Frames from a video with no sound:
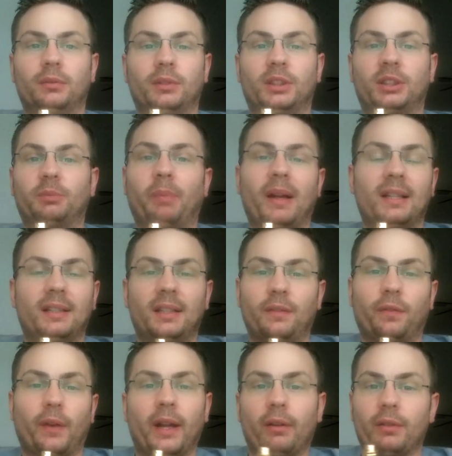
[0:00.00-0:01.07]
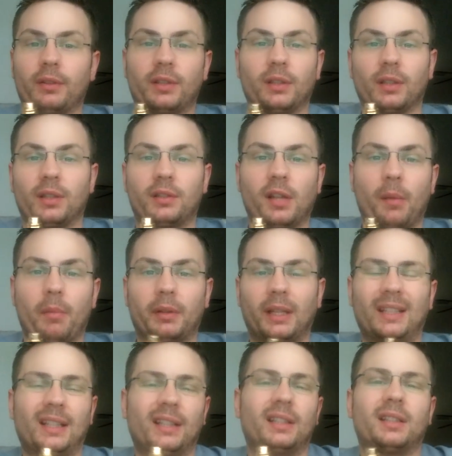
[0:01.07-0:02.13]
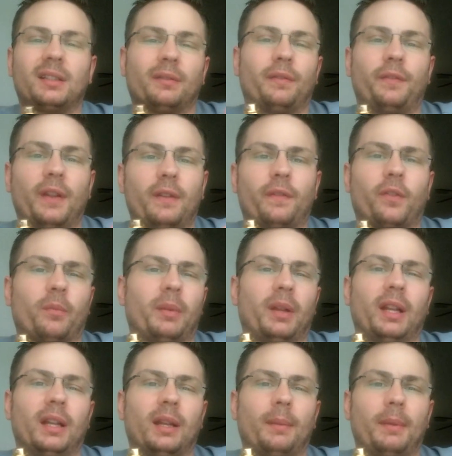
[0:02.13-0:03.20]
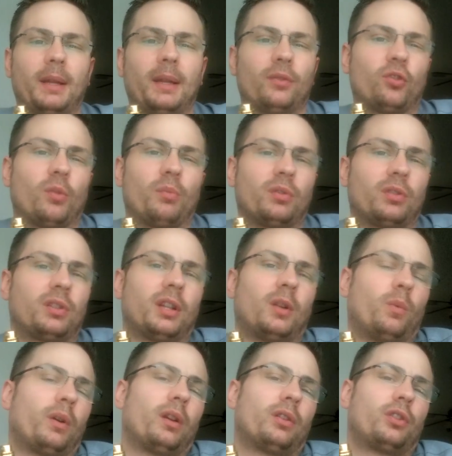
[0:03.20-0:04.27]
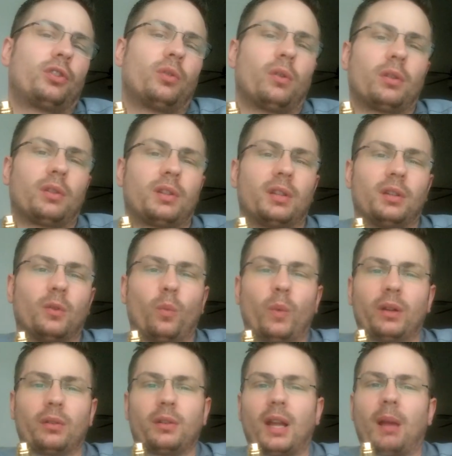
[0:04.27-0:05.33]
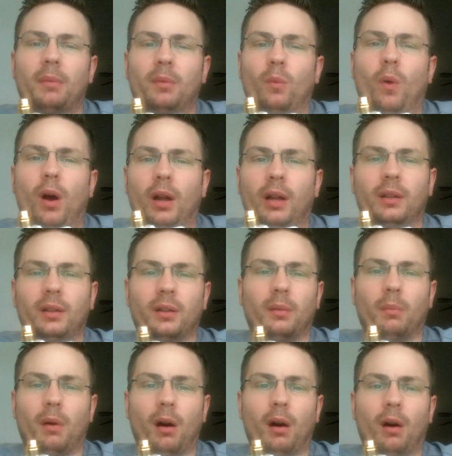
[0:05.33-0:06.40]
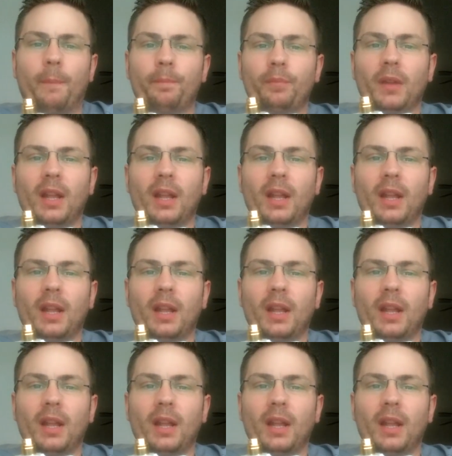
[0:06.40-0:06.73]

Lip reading: spicy fragrance in the summer. That doesn't fit for me. I mean, it's almost like wearing shorts in the wintertime and walking to the mall.